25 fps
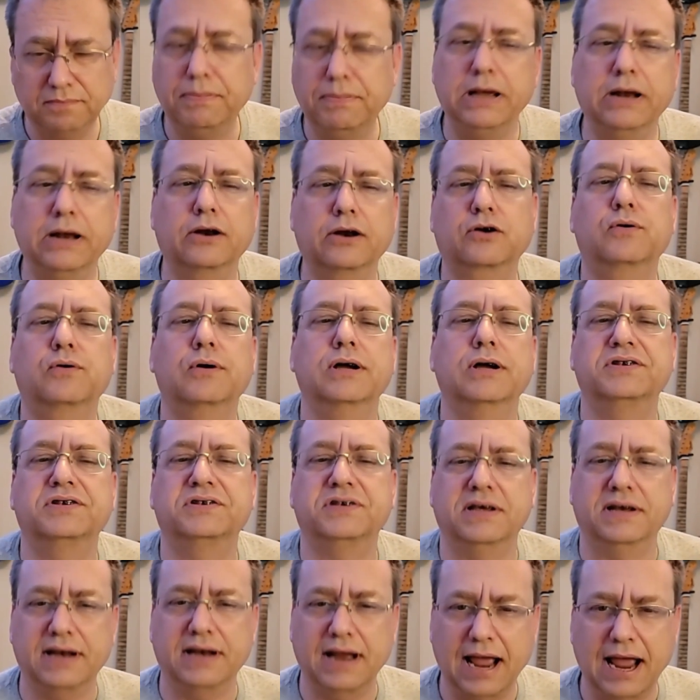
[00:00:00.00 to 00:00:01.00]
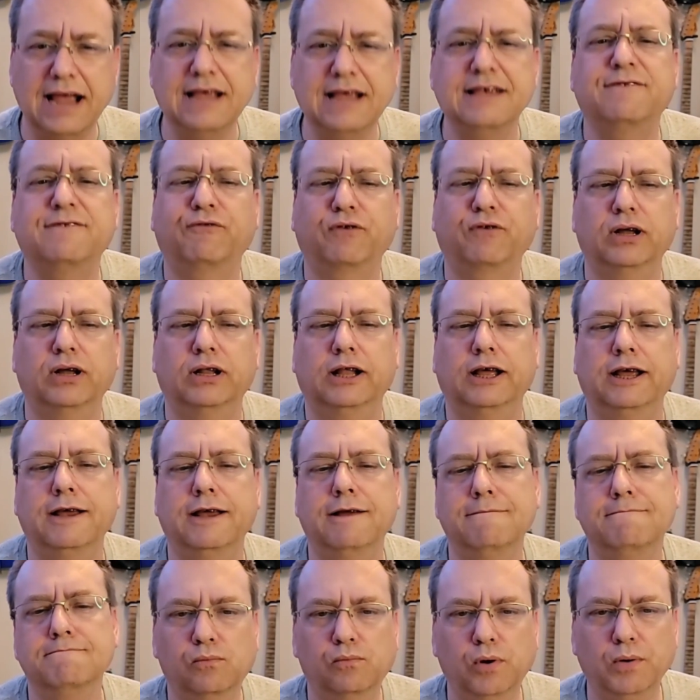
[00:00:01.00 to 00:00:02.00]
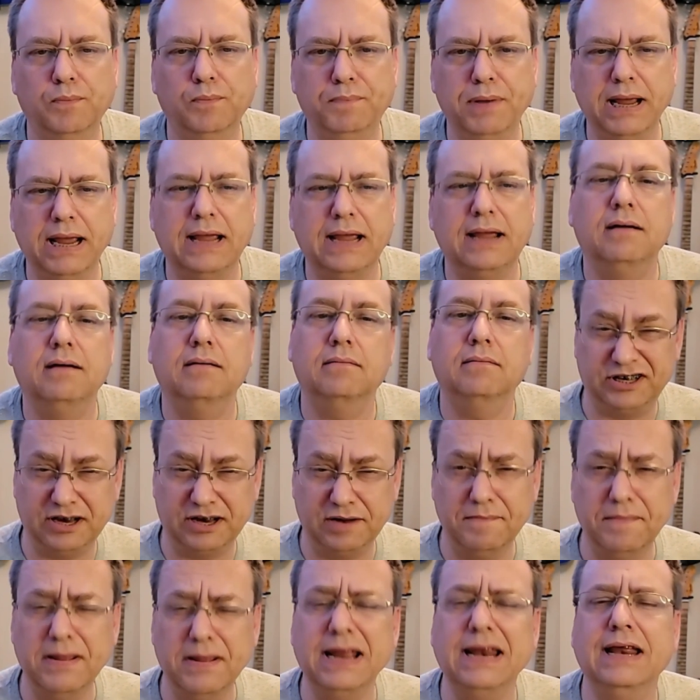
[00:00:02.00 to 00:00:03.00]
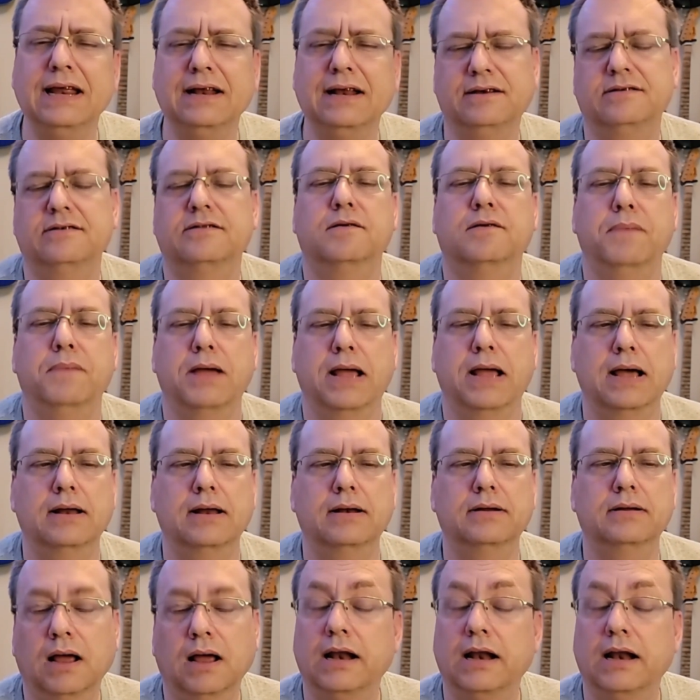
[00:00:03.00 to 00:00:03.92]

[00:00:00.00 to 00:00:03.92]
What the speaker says: Peter Criss and Ace Frehley, would be demeaning to the band.